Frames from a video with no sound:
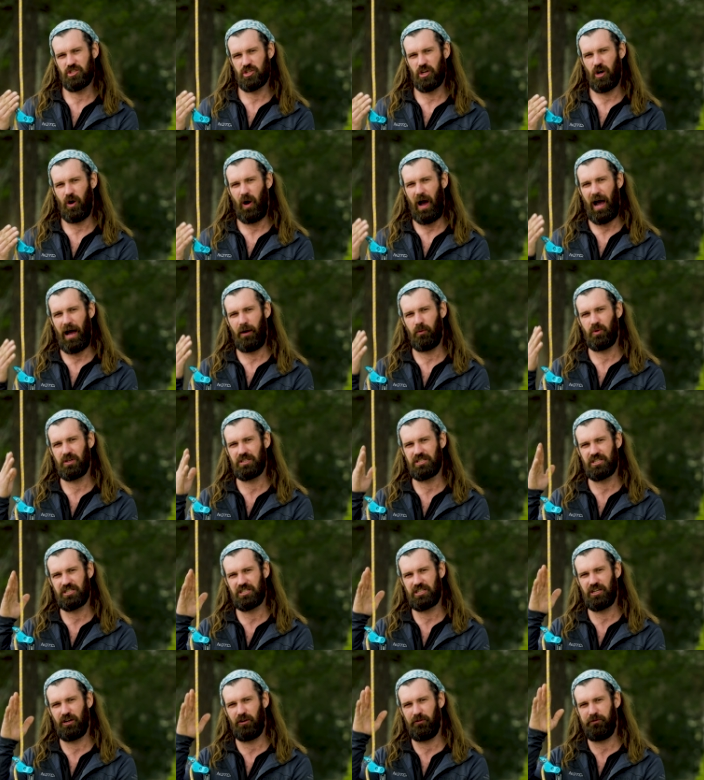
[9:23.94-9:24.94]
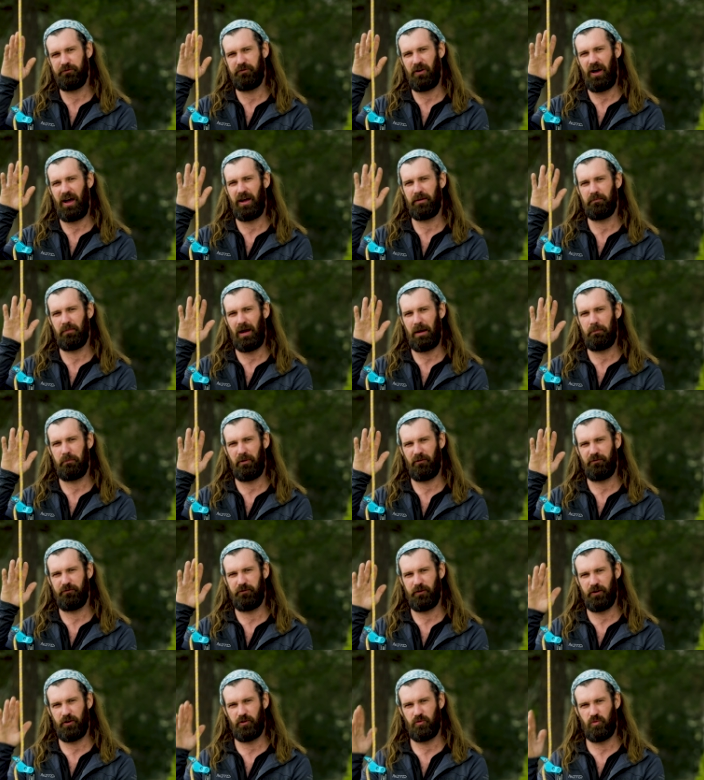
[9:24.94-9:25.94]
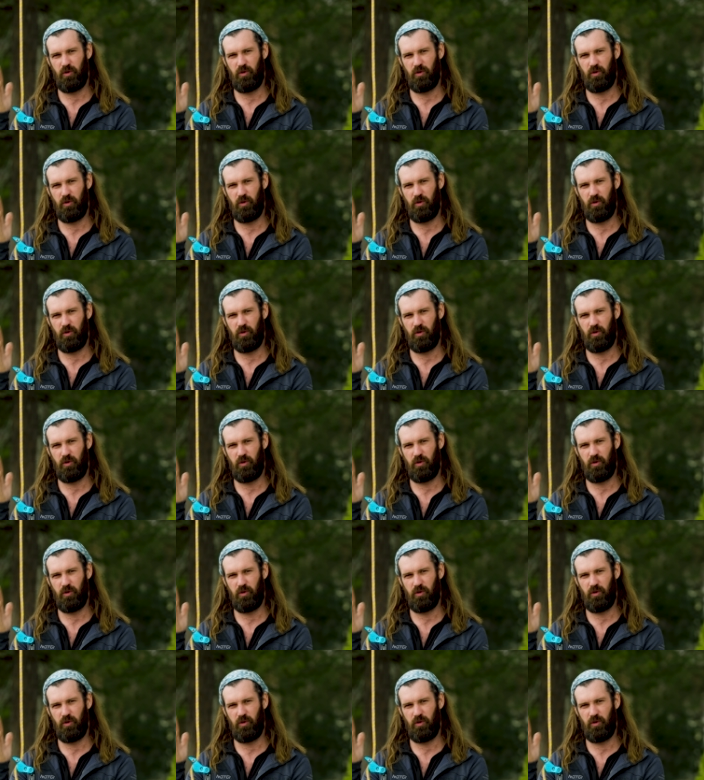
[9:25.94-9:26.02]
So I would still find my preferred